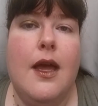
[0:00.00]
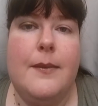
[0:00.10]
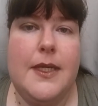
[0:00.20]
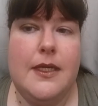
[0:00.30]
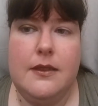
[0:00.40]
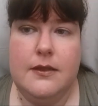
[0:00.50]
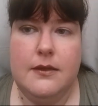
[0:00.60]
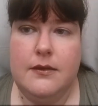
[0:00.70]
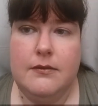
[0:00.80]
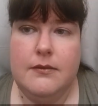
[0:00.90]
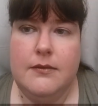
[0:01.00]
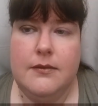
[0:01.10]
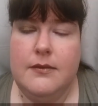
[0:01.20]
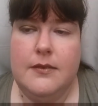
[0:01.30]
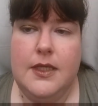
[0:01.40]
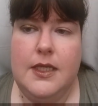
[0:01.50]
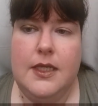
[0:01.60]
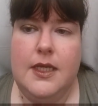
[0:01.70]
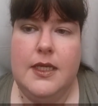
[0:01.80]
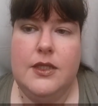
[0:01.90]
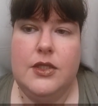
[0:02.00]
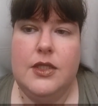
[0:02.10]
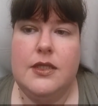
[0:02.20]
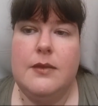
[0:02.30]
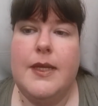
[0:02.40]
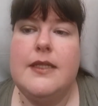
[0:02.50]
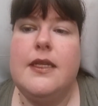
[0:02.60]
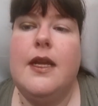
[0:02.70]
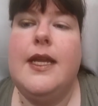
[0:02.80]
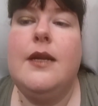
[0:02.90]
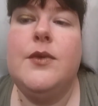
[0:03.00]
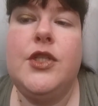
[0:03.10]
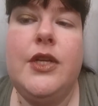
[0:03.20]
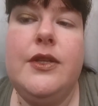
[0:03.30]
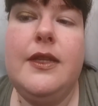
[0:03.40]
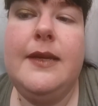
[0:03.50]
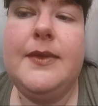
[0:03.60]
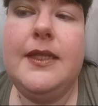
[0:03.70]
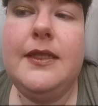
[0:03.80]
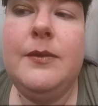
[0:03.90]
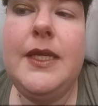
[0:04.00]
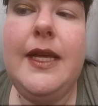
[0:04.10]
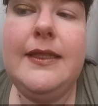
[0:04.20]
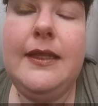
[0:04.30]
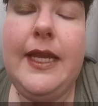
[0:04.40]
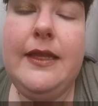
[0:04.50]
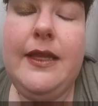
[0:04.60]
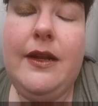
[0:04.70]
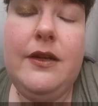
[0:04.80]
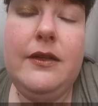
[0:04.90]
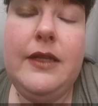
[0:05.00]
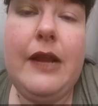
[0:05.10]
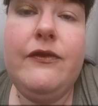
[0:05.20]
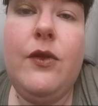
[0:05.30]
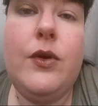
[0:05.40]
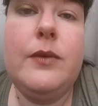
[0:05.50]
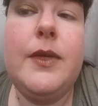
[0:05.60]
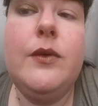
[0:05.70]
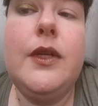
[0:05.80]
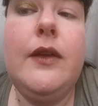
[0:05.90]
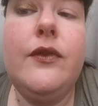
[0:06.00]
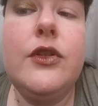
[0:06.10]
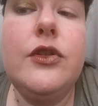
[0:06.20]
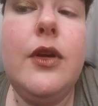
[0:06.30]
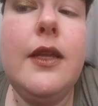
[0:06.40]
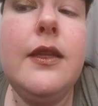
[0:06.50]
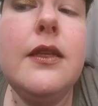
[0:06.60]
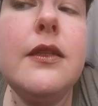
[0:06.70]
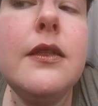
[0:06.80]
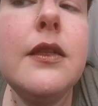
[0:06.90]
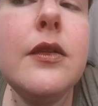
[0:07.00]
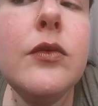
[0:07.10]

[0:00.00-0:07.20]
I mean, it's just amazing. Again, I'm gonna show you the lips, because to me that's like, that floored me when I first tried this.